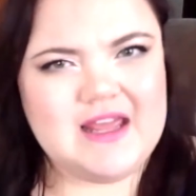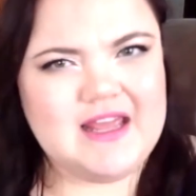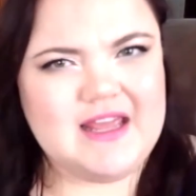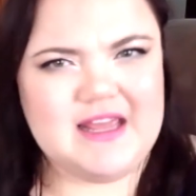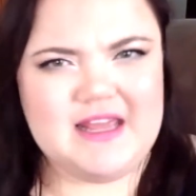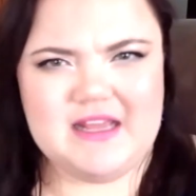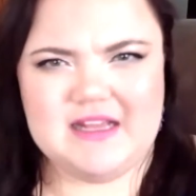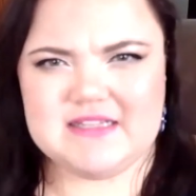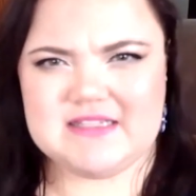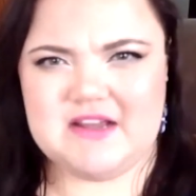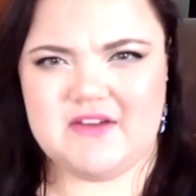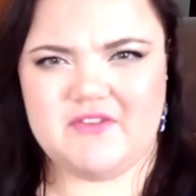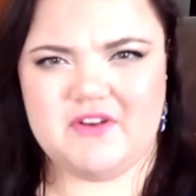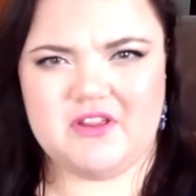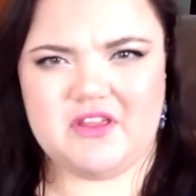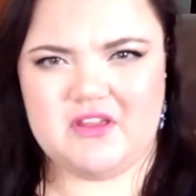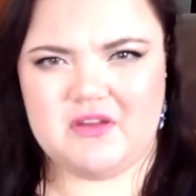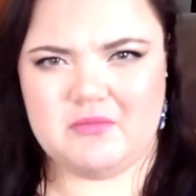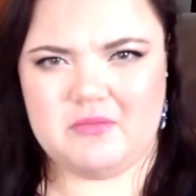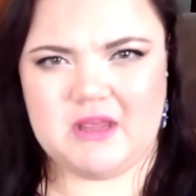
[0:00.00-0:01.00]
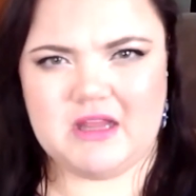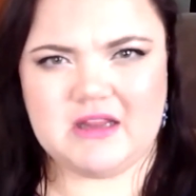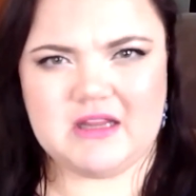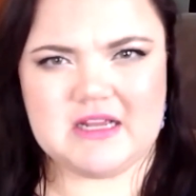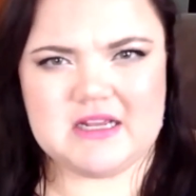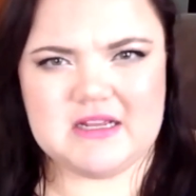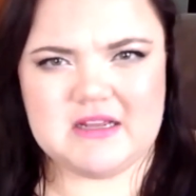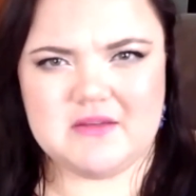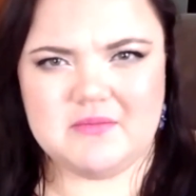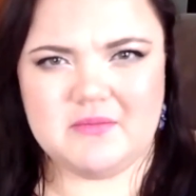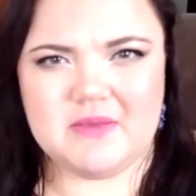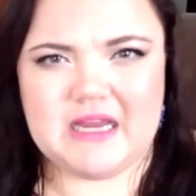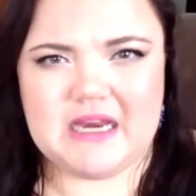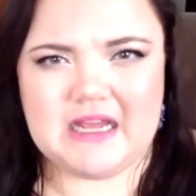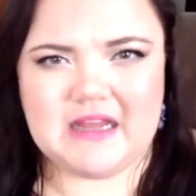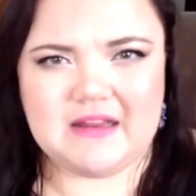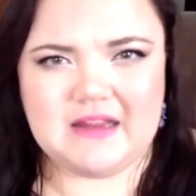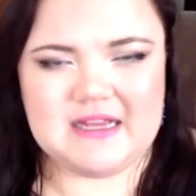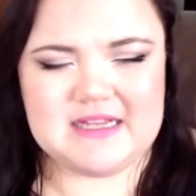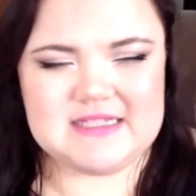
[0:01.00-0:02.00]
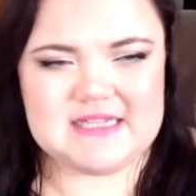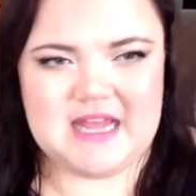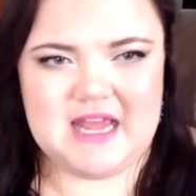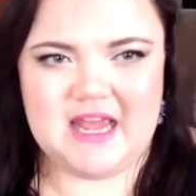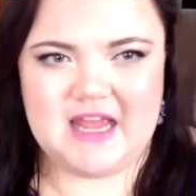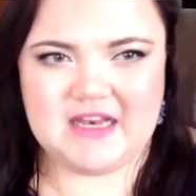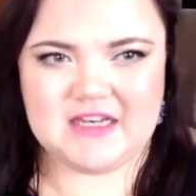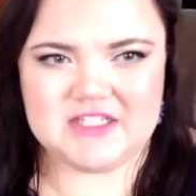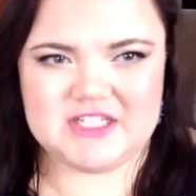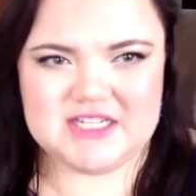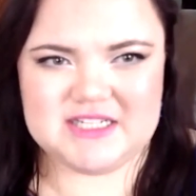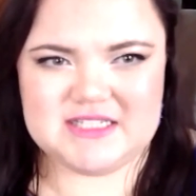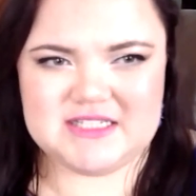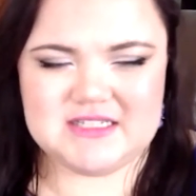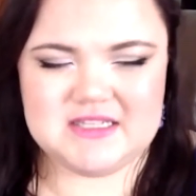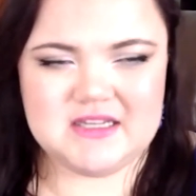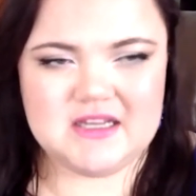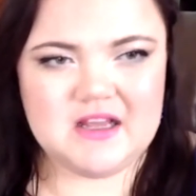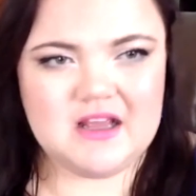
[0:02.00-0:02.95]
Is everything meanless, meaningless? And just